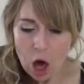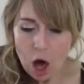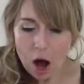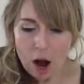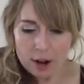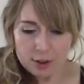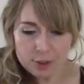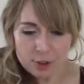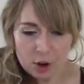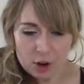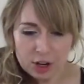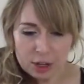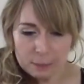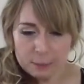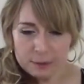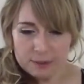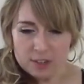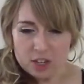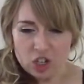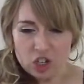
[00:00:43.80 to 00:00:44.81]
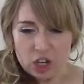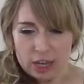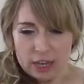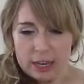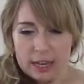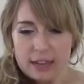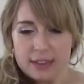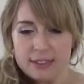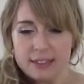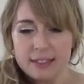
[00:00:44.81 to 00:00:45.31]
Our starting
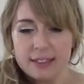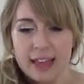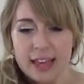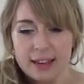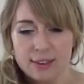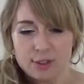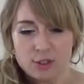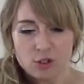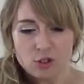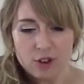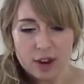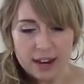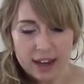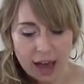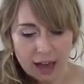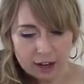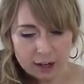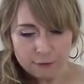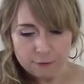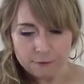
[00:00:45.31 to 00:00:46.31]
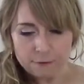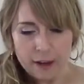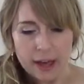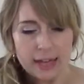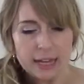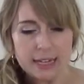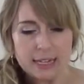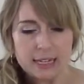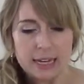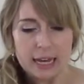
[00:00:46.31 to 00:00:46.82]
position is the legs straight out in
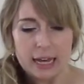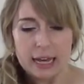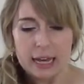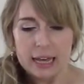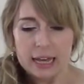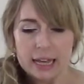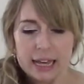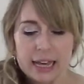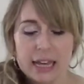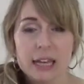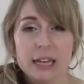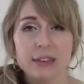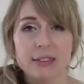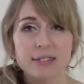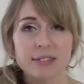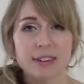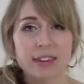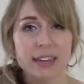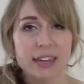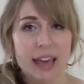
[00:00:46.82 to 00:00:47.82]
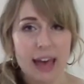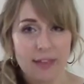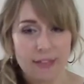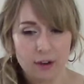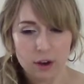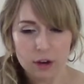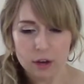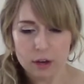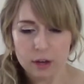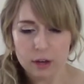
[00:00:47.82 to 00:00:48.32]
front, heels
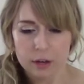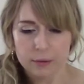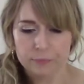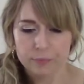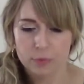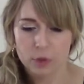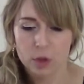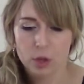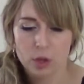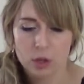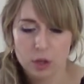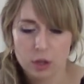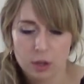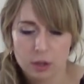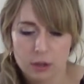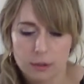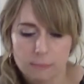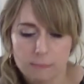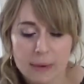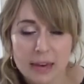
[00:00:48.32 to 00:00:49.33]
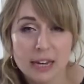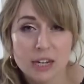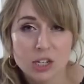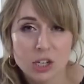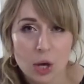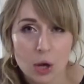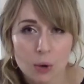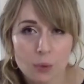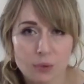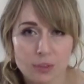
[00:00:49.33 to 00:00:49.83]
together, big
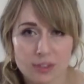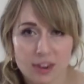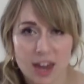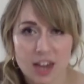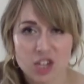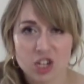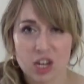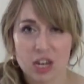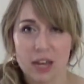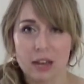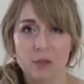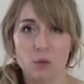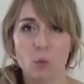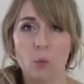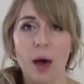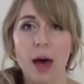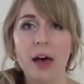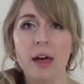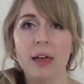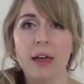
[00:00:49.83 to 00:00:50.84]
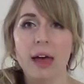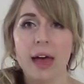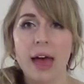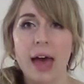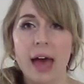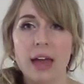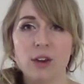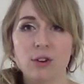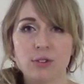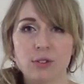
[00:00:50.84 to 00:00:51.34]
toes touching as well,
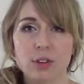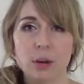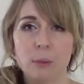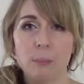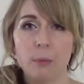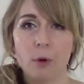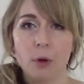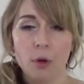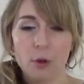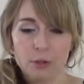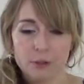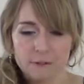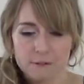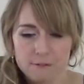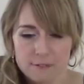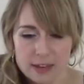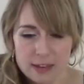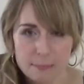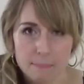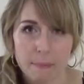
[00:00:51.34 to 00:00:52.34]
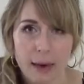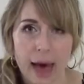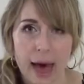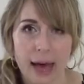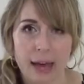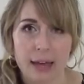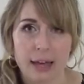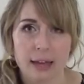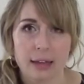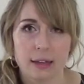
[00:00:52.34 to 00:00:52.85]
and you're just gonna pull the feet
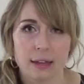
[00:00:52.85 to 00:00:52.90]
back